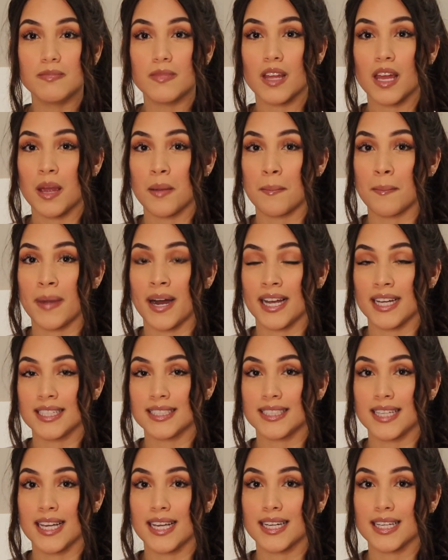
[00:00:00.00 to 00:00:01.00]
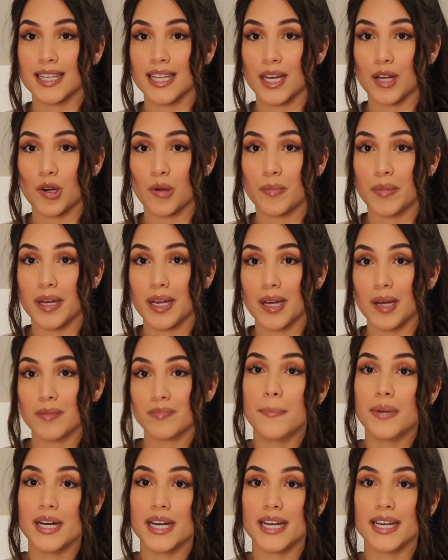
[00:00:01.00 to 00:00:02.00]
It might take a little bit,
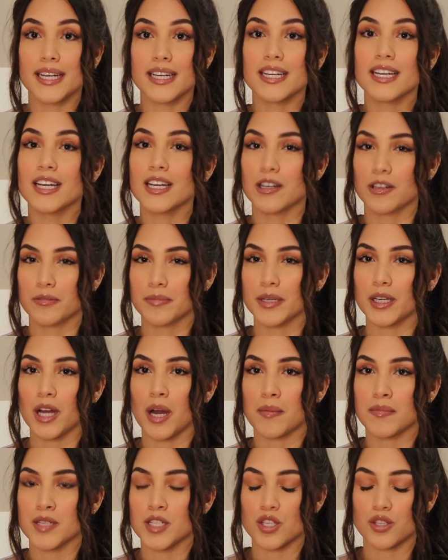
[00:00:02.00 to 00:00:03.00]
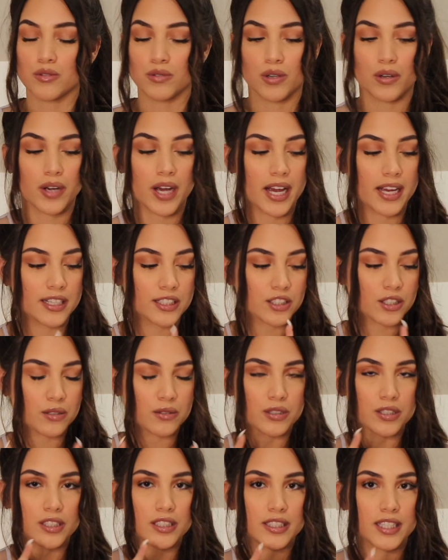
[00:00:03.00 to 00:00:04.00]
but it'll be coming soon, okay? So
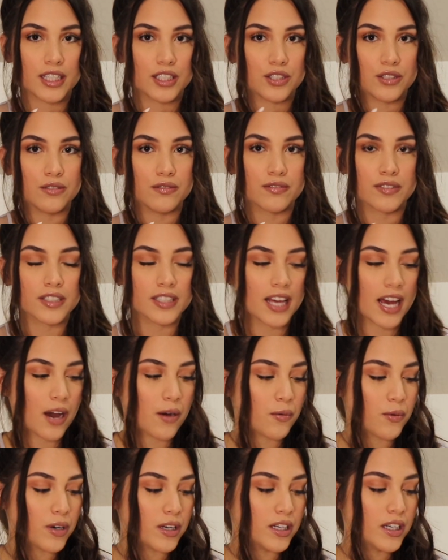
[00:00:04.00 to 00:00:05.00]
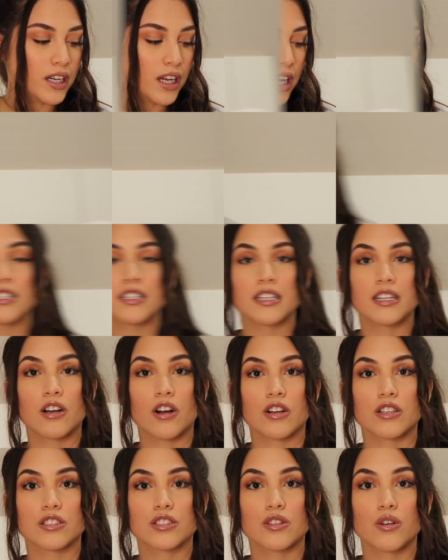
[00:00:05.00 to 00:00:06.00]
stay tuned for that one. The utility
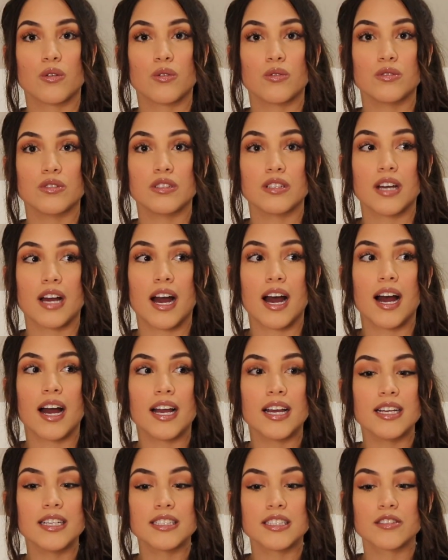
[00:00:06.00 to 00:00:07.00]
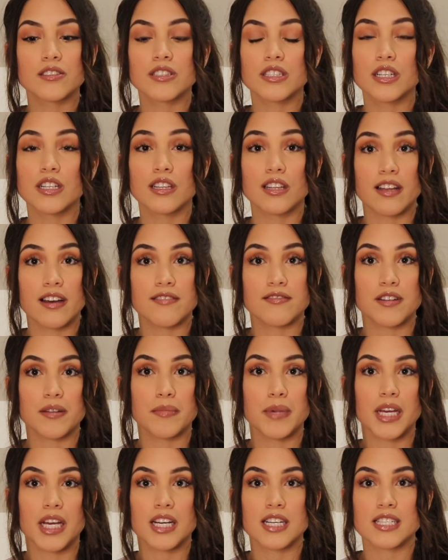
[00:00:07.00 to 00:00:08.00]
cart. So I seriously love it
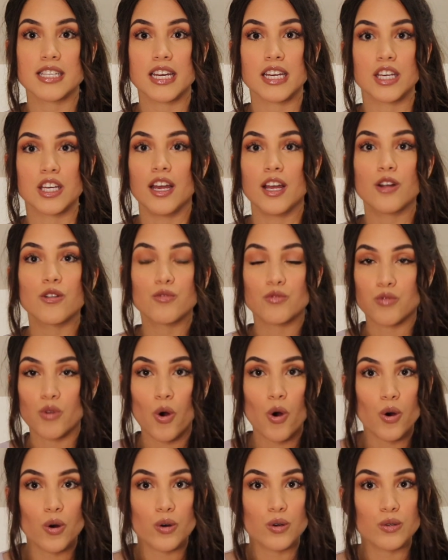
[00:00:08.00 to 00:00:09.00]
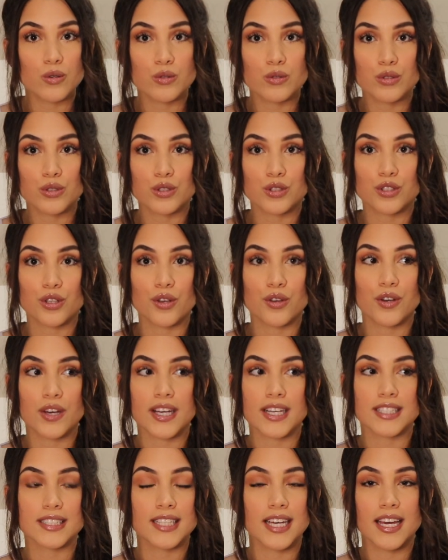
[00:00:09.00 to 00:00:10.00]
because like it rolls so you
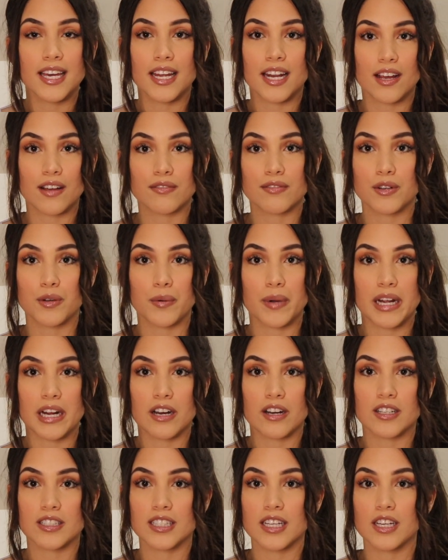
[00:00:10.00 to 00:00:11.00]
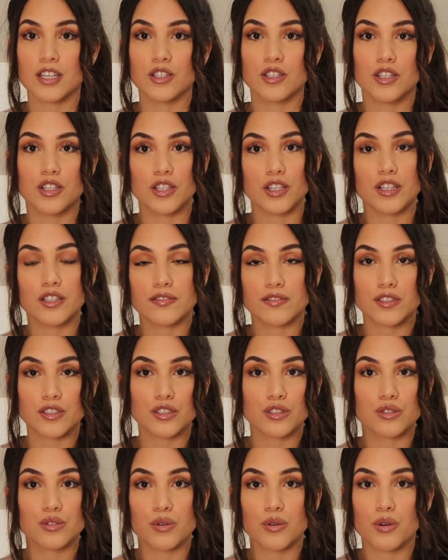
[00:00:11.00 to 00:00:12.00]
can take it everywhere. It's like good for
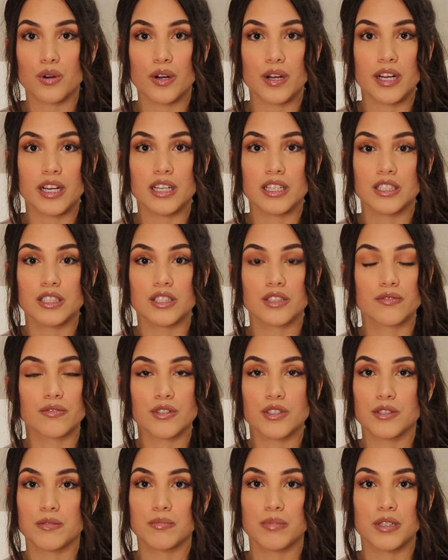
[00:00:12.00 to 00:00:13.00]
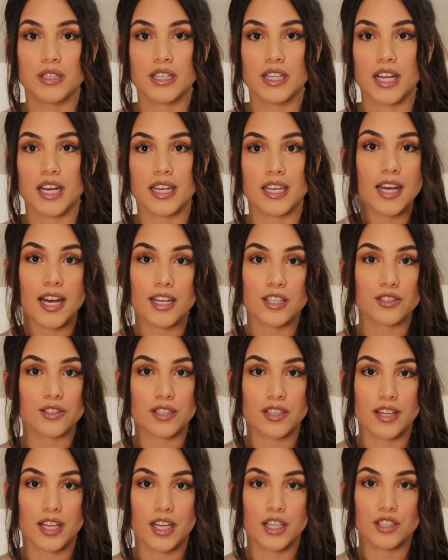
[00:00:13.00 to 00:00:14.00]
storage, for you to put like the extra
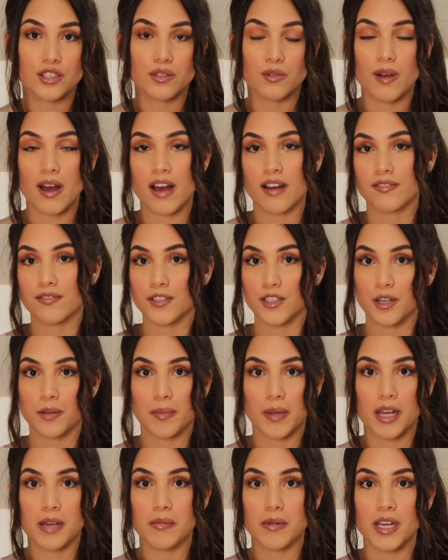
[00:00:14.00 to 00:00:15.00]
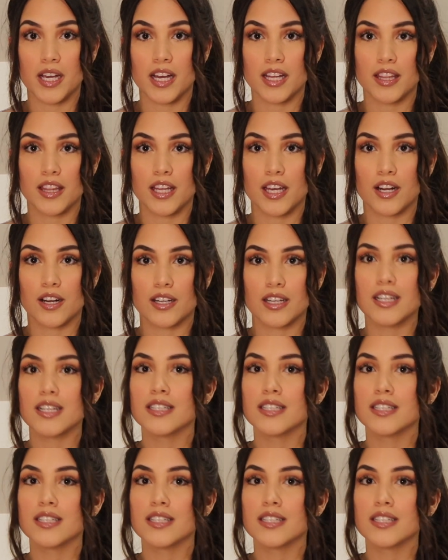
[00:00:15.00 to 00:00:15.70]
things you have for your baby in there.